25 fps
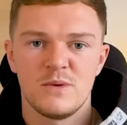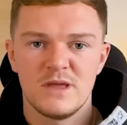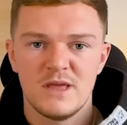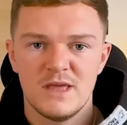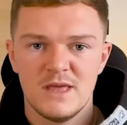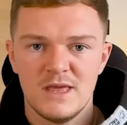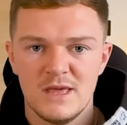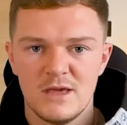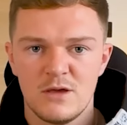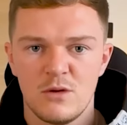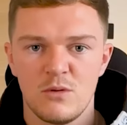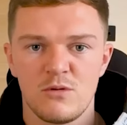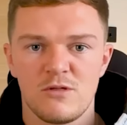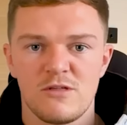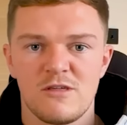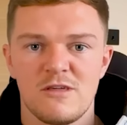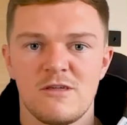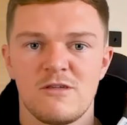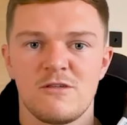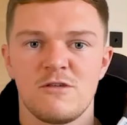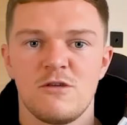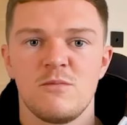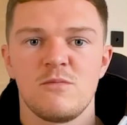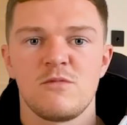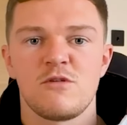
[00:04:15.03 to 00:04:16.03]

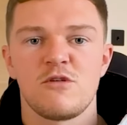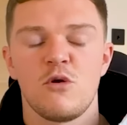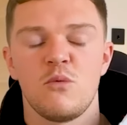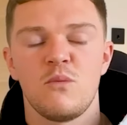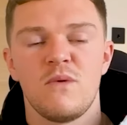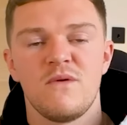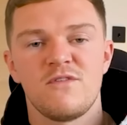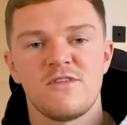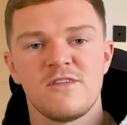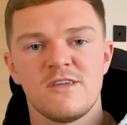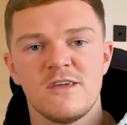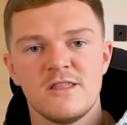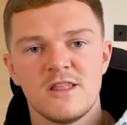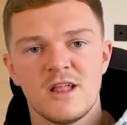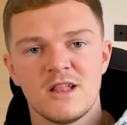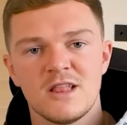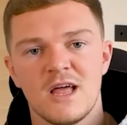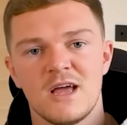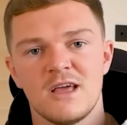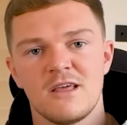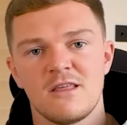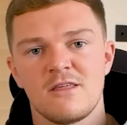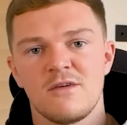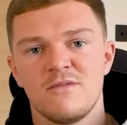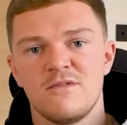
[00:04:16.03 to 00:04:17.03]
ecosystem. So we've seen the
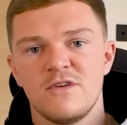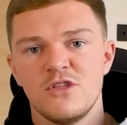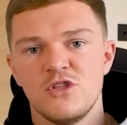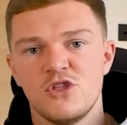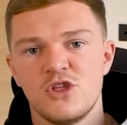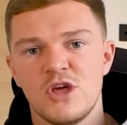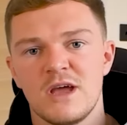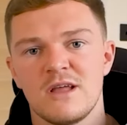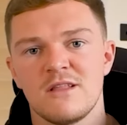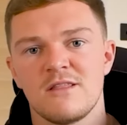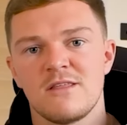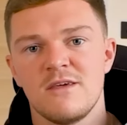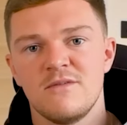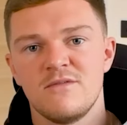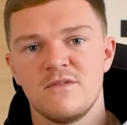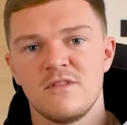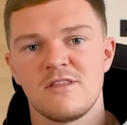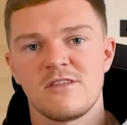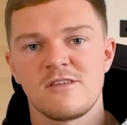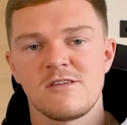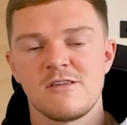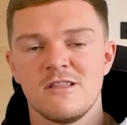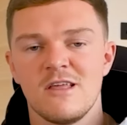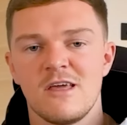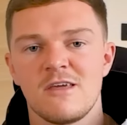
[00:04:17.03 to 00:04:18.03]
likes of Injective and
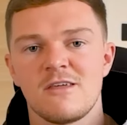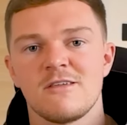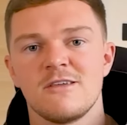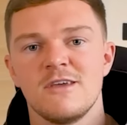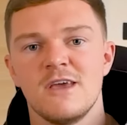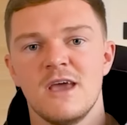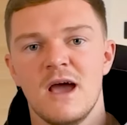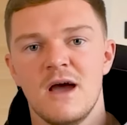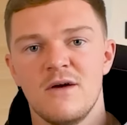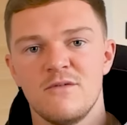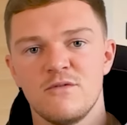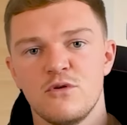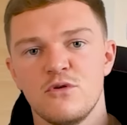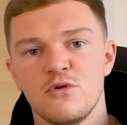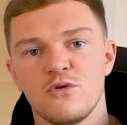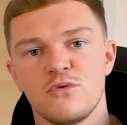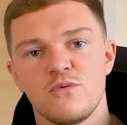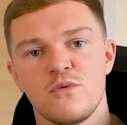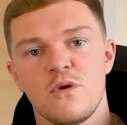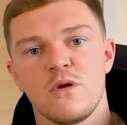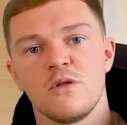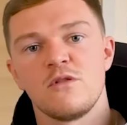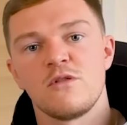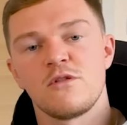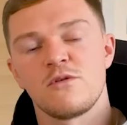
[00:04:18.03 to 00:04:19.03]
Celestia have good
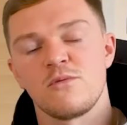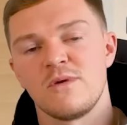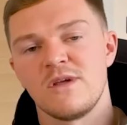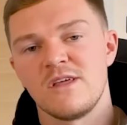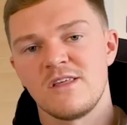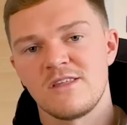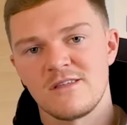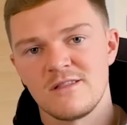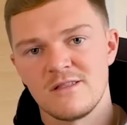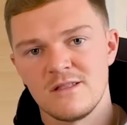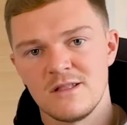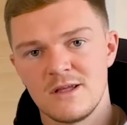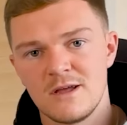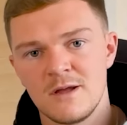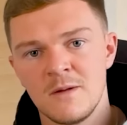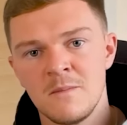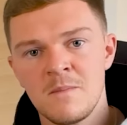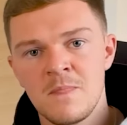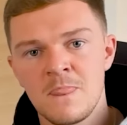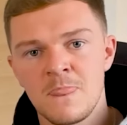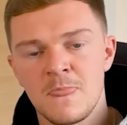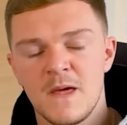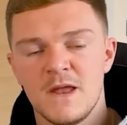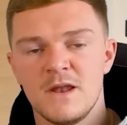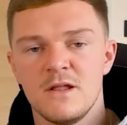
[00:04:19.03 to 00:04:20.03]
runs recently,
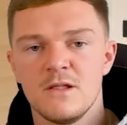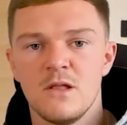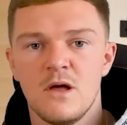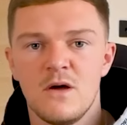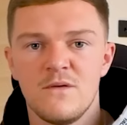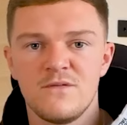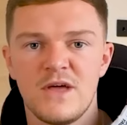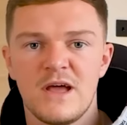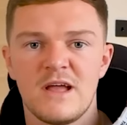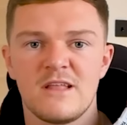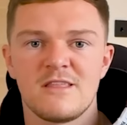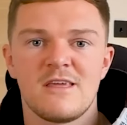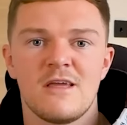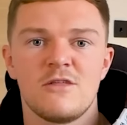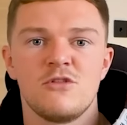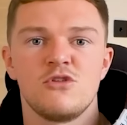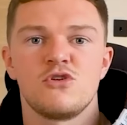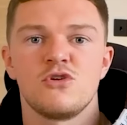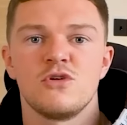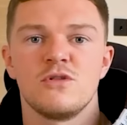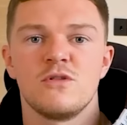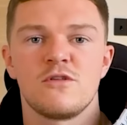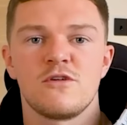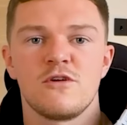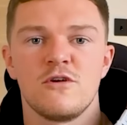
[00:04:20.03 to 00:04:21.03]
and a lot of that
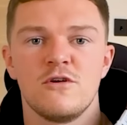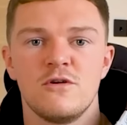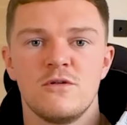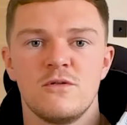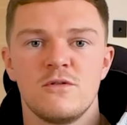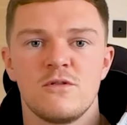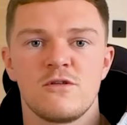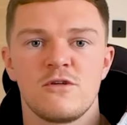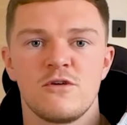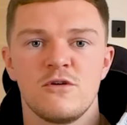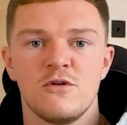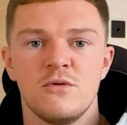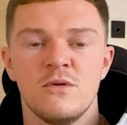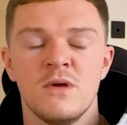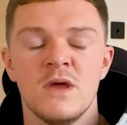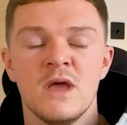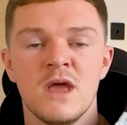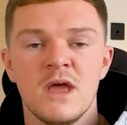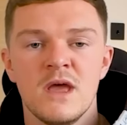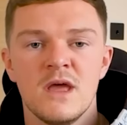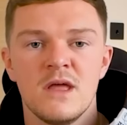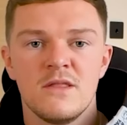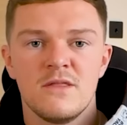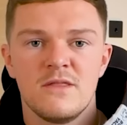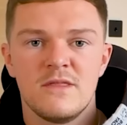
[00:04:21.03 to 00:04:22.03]
attention turned to
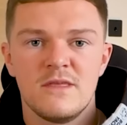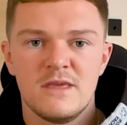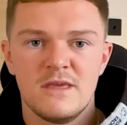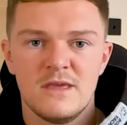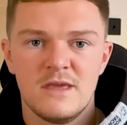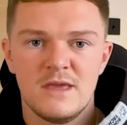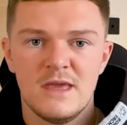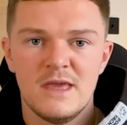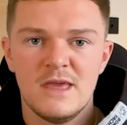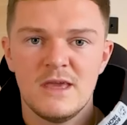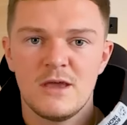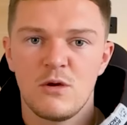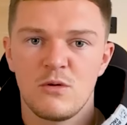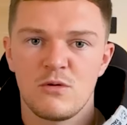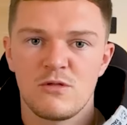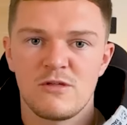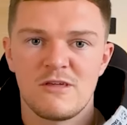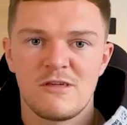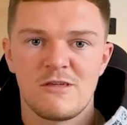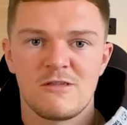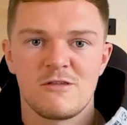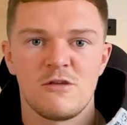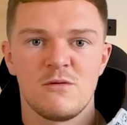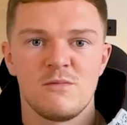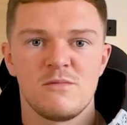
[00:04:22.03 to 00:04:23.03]
the
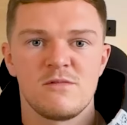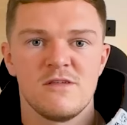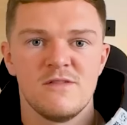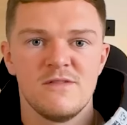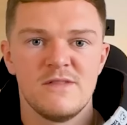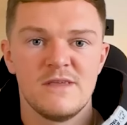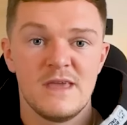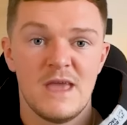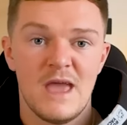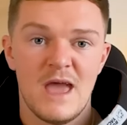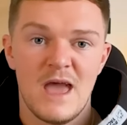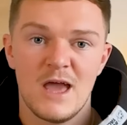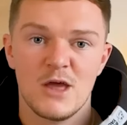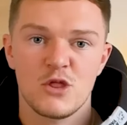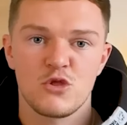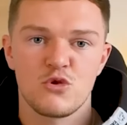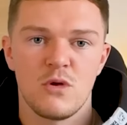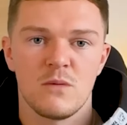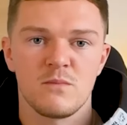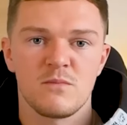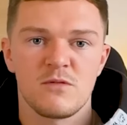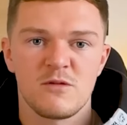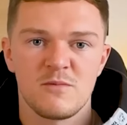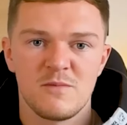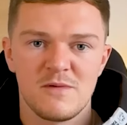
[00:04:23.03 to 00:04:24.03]
ecosystems and the
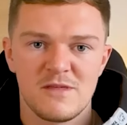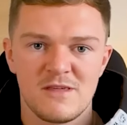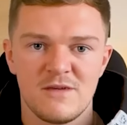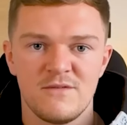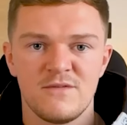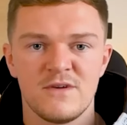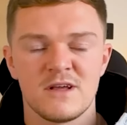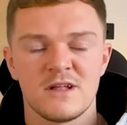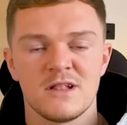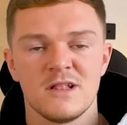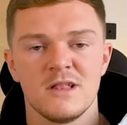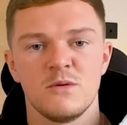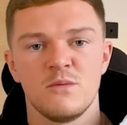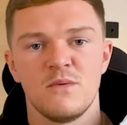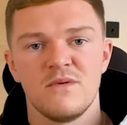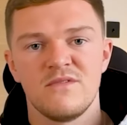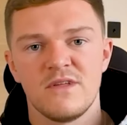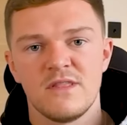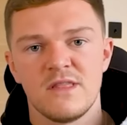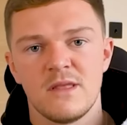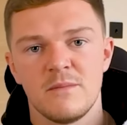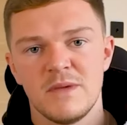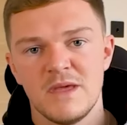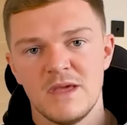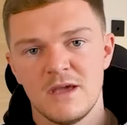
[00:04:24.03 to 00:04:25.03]
airdrops specifically
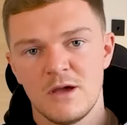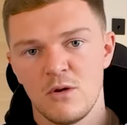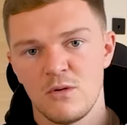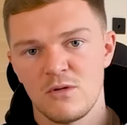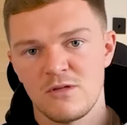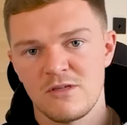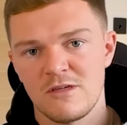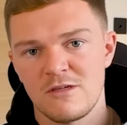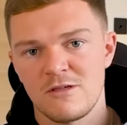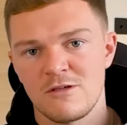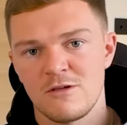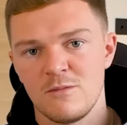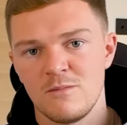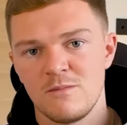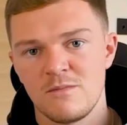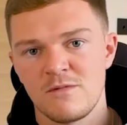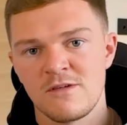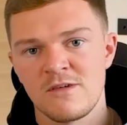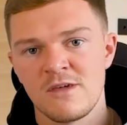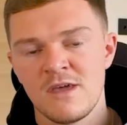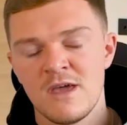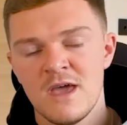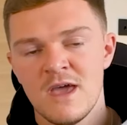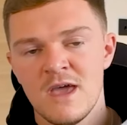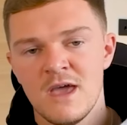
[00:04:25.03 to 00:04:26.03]
within them
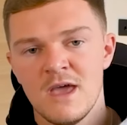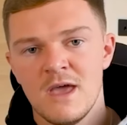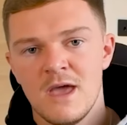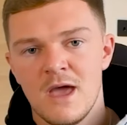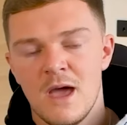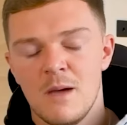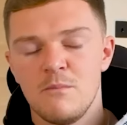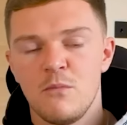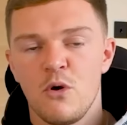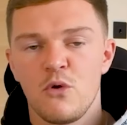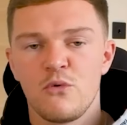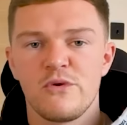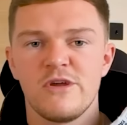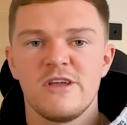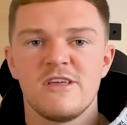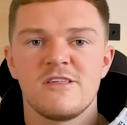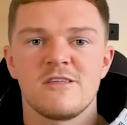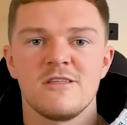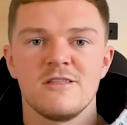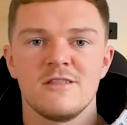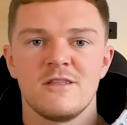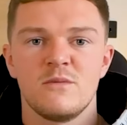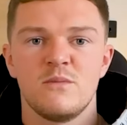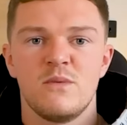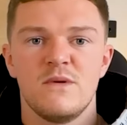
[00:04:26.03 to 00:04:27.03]
ecosystems. And more
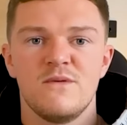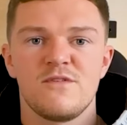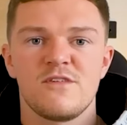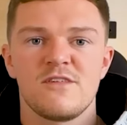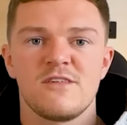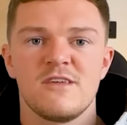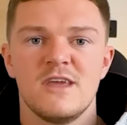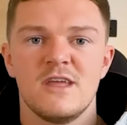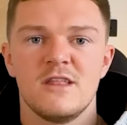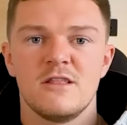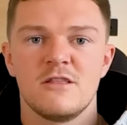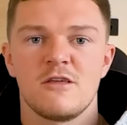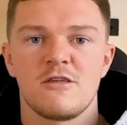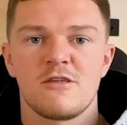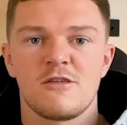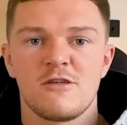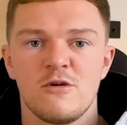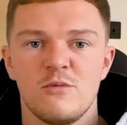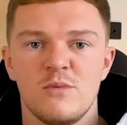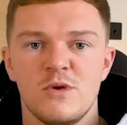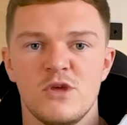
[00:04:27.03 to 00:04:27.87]
recently, we've seen the S U I